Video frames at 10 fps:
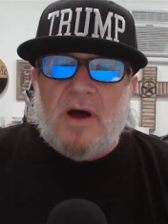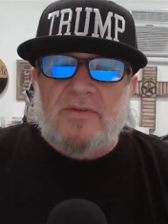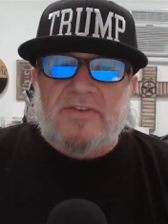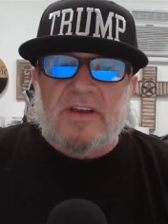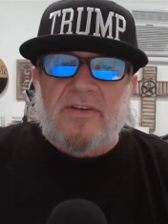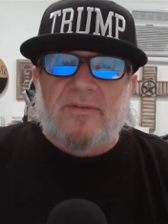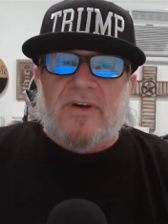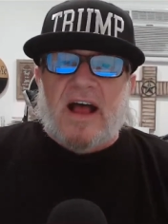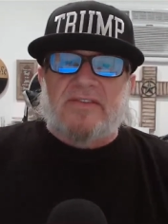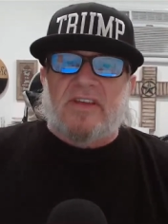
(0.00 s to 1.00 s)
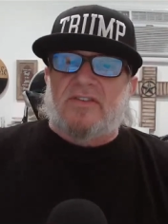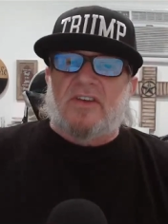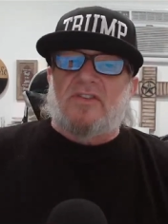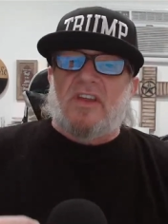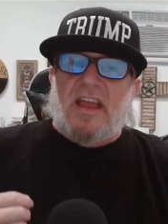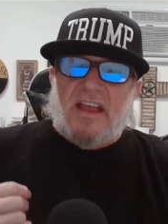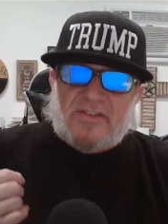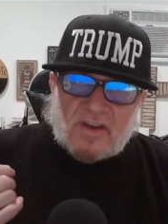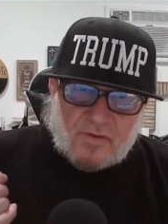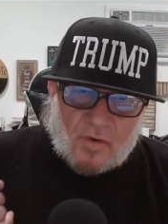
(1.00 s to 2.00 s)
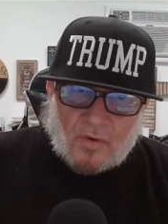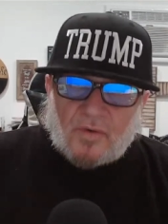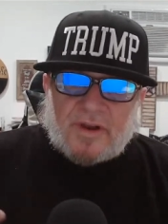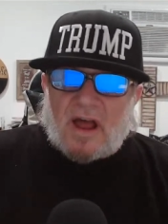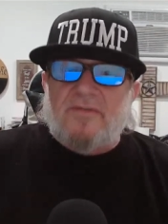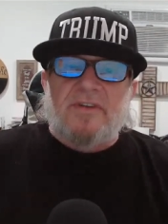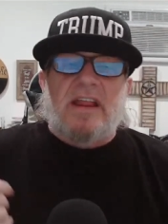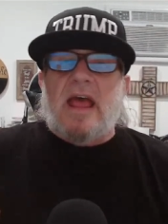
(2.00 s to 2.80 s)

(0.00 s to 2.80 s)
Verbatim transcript: signifies his his eternal covenant